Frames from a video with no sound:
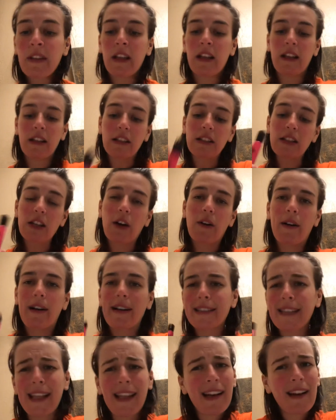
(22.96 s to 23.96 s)
So, I
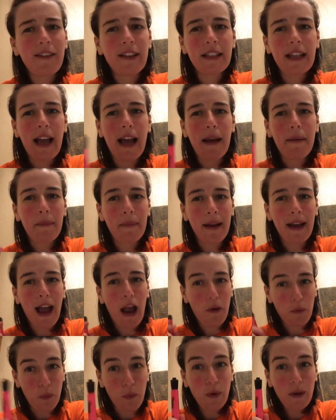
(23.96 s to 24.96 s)
say that every time. I
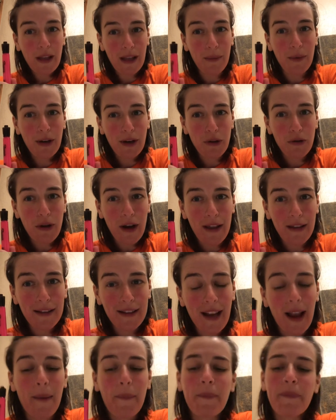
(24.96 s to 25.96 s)
really am going to try this
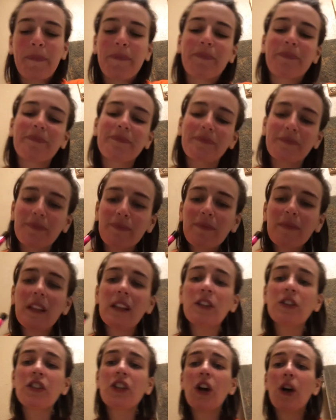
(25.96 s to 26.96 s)
time.
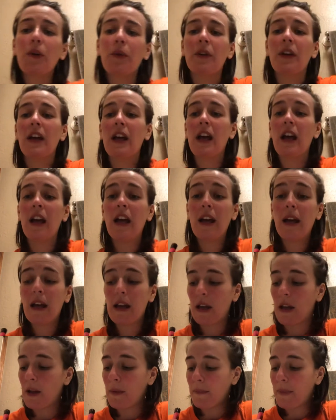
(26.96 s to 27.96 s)
So,
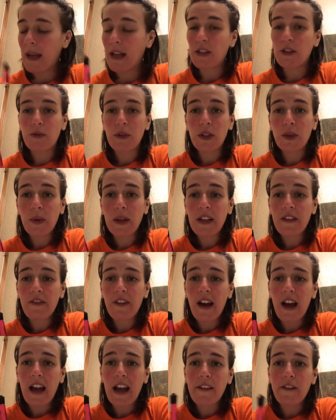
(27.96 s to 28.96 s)
page
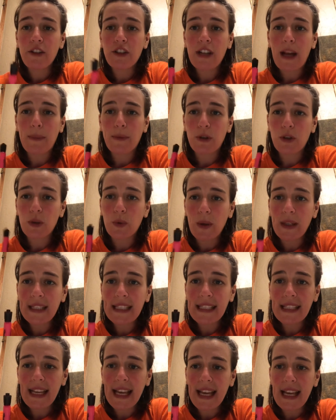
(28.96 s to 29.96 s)
325, chapter
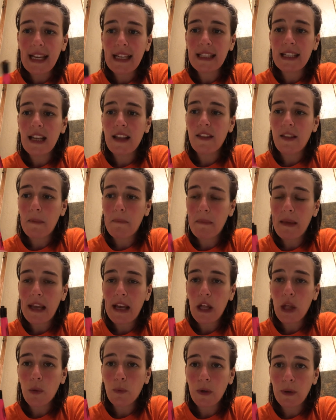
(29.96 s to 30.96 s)
28, the
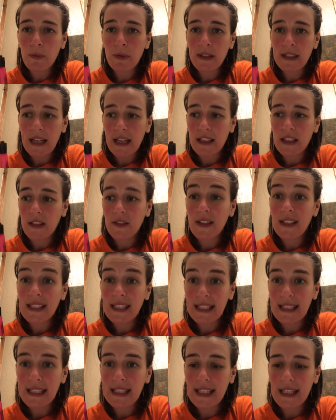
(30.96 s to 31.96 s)
male reproductive
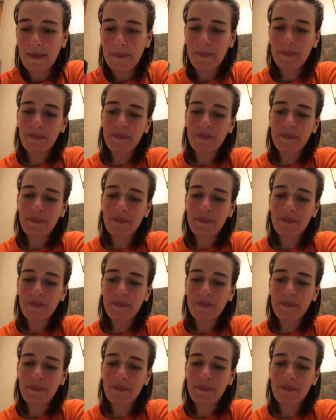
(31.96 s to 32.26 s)
system.